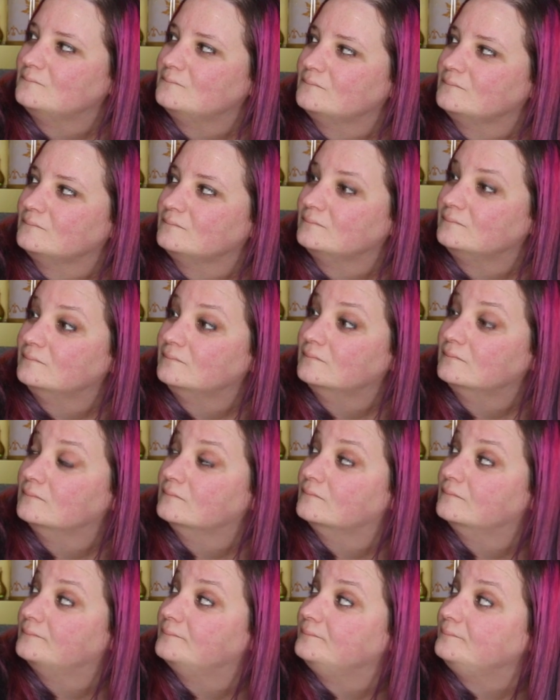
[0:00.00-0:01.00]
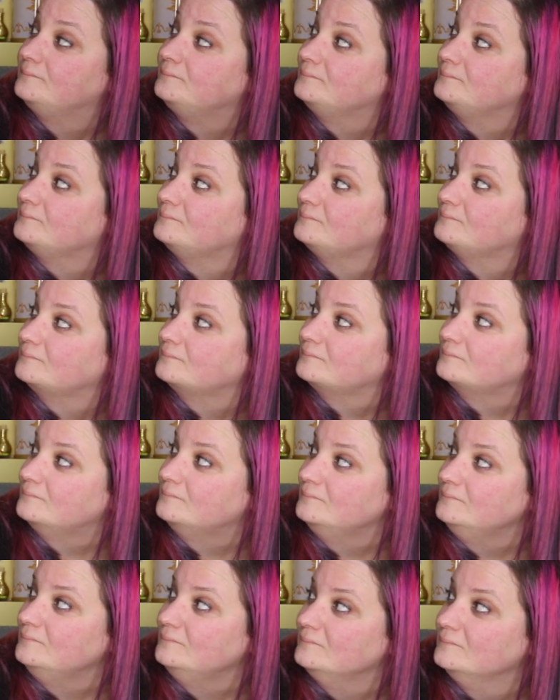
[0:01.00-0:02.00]

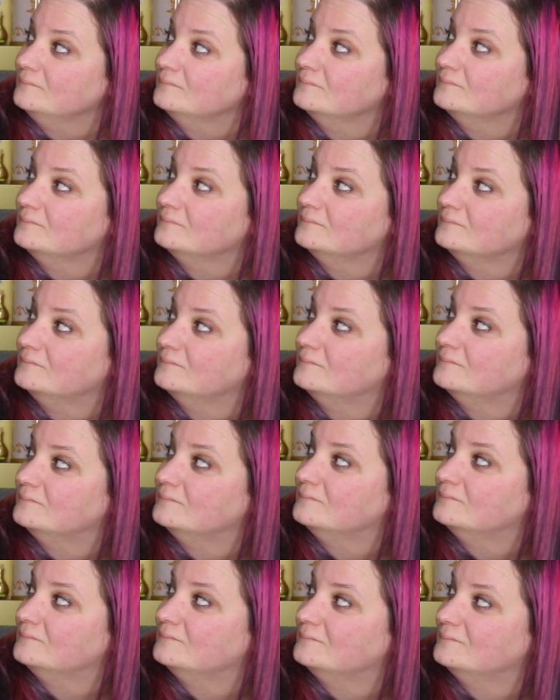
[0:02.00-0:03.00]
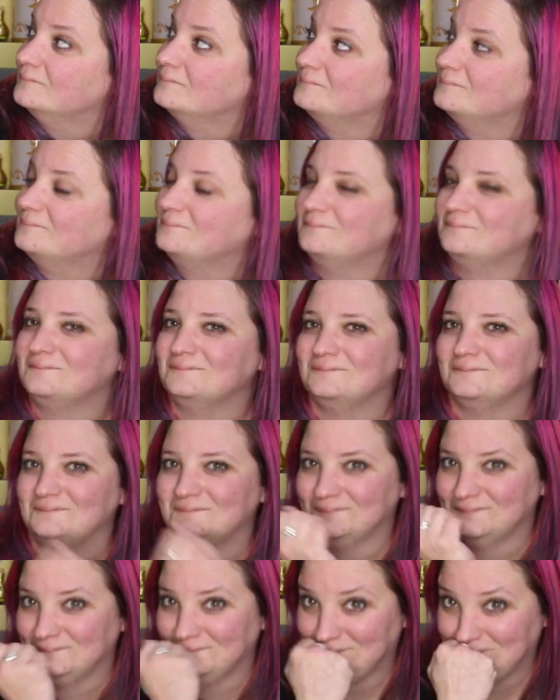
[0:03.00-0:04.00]

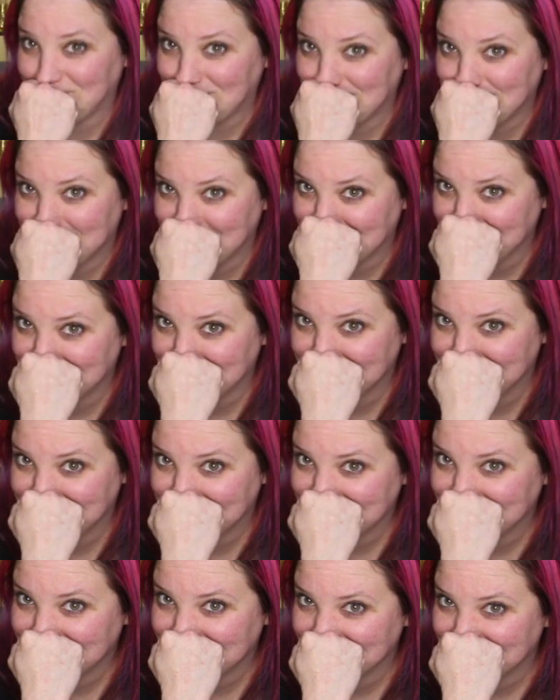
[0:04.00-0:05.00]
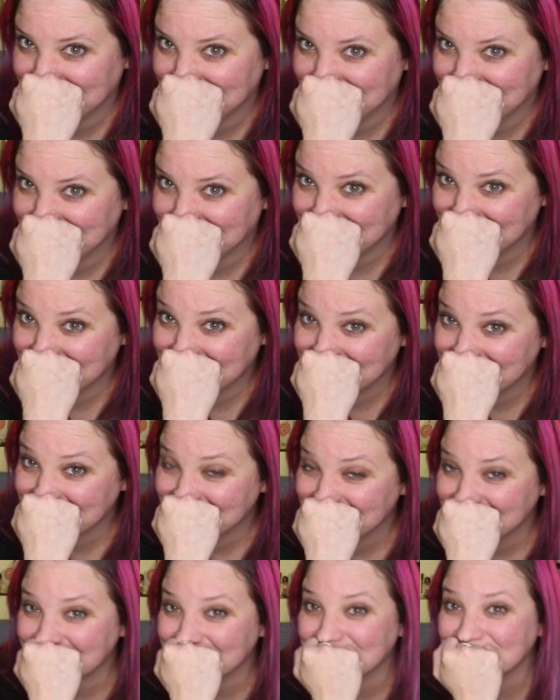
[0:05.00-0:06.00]

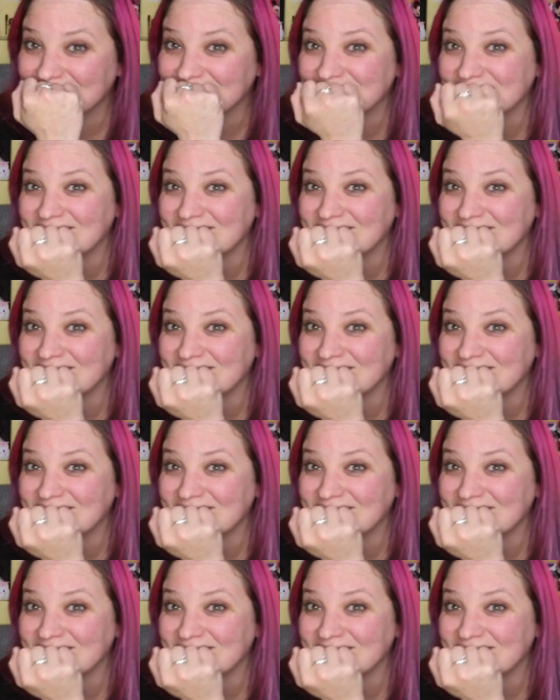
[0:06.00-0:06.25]
(not speaking)